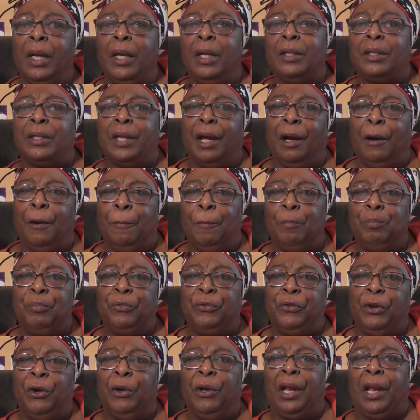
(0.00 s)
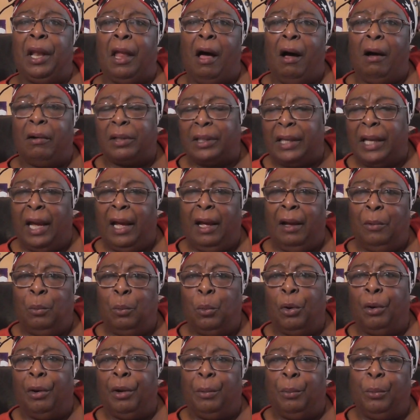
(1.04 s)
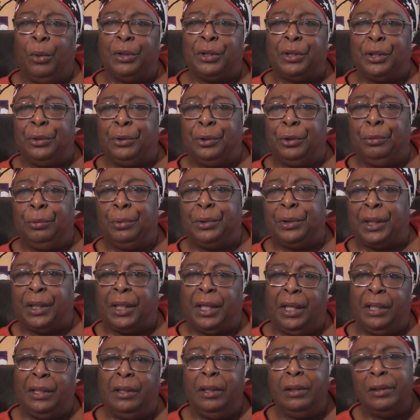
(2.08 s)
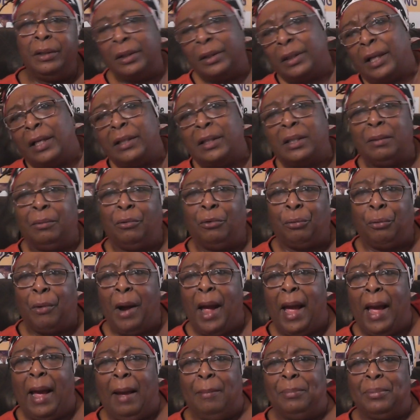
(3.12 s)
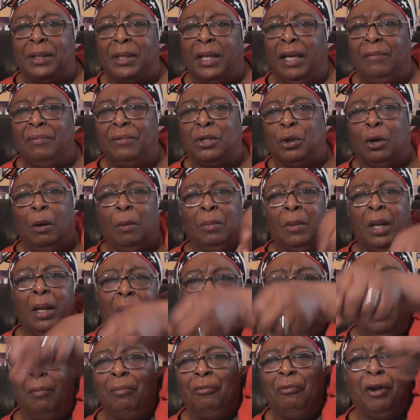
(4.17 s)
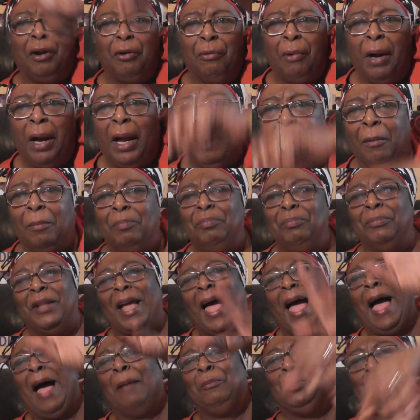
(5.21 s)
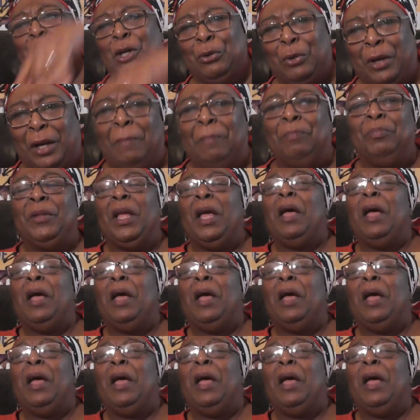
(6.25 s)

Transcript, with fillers: So, you're in lockdown worrying what to do with the kids. Just get some crabs. Give them to them. Let them run around. Nah, I'm joking.